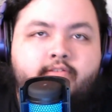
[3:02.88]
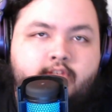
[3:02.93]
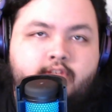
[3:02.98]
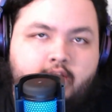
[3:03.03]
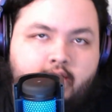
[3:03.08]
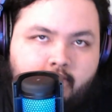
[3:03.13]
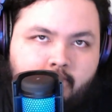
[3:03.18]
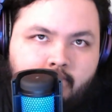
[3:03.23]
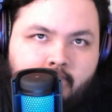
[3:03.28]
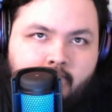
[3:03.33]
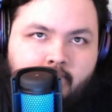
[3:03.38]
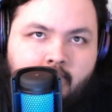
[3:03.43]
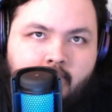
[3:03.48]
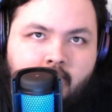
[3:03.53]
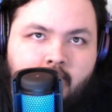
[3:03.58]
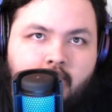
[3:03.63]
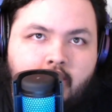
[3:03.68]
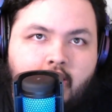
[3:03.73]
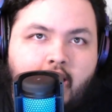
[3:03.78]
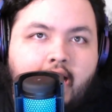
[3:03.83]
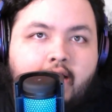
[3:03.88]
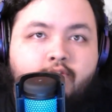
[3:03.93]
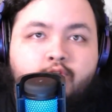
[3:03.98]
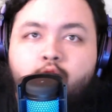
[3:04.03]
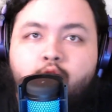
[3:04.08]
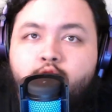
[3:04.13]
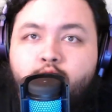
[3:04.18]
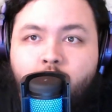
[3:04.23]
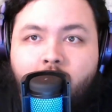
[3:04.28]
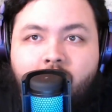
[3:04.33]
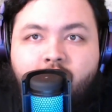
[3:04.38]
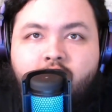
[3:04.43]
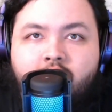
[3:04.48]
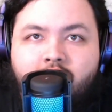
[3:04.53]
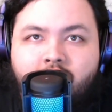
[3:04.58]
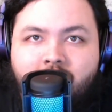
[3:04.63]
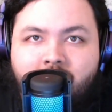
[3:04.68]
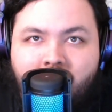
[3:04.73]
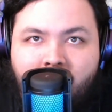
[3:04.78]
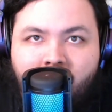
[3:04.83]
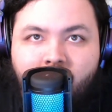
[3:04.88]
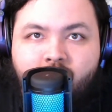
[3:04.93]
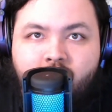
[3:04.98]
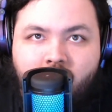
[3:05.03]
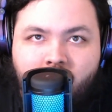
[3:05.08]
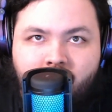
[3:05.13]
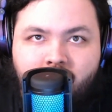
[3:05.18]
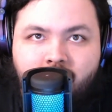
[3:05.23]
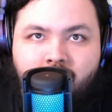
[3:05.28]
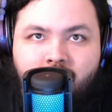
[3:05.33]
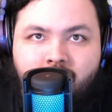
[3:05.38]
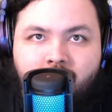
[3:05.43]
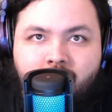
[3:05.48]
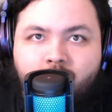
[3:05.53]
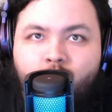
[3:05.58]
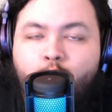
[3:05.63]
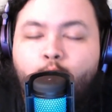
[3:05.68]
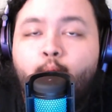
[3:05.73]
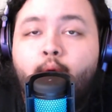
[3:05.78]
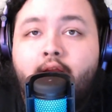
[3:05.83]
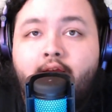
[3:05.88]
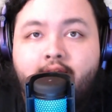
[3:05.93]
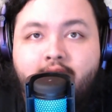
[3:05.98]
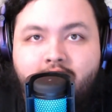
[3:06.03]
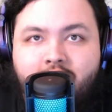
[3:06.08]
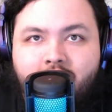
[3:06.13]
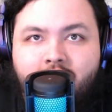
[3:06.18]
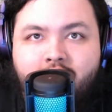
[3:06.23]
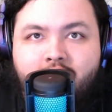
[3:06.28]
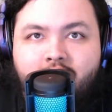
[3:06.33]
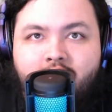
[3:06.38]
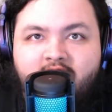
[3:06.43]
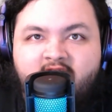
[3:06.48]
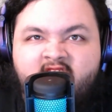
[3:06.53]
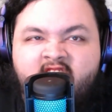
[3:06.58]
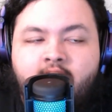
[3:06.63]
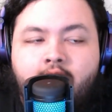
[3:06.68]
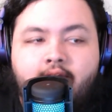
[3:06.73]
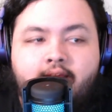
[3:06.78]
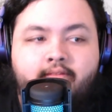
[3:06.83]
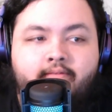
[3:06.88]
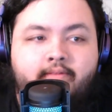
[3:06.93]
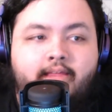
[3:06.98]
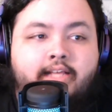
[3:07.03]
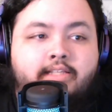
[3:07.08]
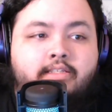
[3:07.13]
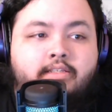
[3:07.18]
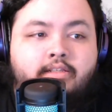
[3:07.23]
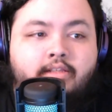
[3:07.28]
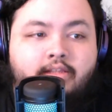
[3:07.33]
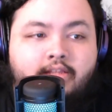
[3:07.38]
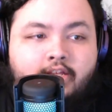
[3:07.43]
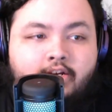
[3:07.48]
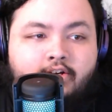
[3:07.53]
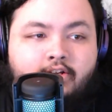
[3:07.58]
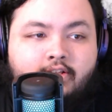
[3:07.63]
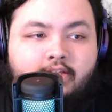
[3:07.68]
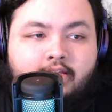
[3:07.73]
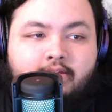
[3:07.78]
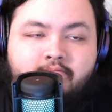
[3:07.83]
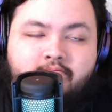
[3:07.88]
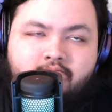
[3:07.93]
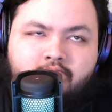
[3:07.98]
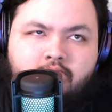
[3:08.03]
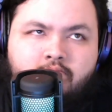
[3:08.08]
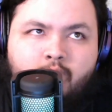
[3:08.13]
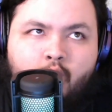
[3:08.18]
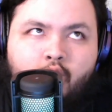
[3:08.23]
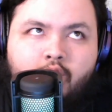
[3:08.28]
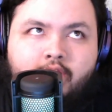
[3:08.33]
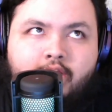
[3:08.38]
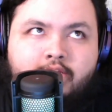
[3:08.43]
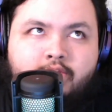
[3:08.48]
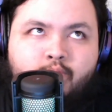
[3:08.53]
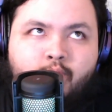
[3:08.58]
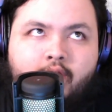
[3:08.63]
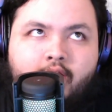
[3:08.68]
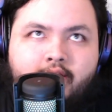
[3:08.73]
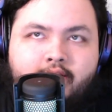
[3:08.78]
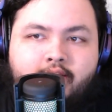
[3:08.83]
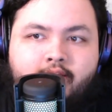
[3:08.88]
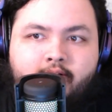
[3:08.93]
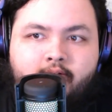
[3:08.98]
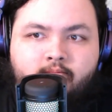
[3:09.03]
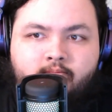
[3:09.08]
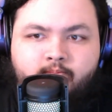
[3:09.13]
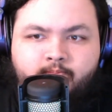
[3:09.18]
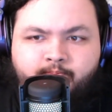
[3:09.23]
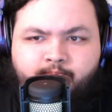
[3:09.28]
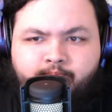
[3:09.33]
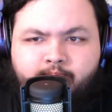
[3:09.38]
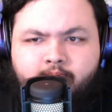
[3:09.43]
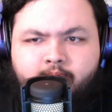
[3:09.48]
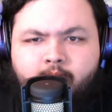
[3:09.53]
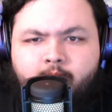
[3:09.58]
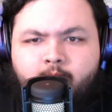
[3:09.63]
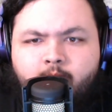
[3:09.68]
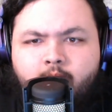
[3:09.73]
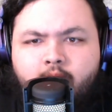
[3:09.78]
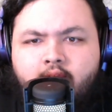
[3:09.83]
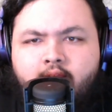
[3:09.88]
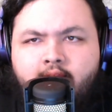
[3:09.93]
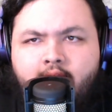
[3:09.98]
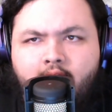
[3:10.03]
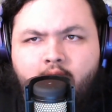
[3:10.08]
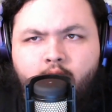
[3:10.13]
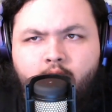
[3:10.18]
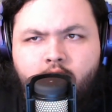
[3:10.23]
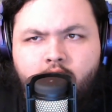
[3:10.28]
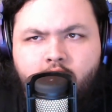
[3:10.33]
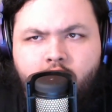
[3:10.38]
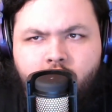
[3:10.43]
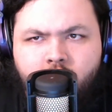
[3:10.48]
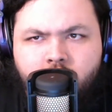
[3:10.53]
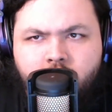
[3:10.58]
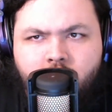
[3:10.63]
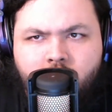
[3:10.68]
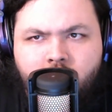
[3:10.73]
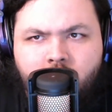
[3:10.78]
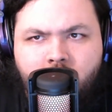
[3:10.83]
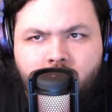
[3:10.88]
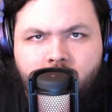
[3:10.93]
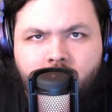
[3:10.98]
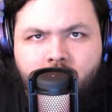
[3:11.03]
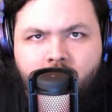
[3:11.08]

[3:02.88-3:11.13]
time. I've told you everything that I've done, what I did, and that's literally more or less what I did. Now, here's the thing.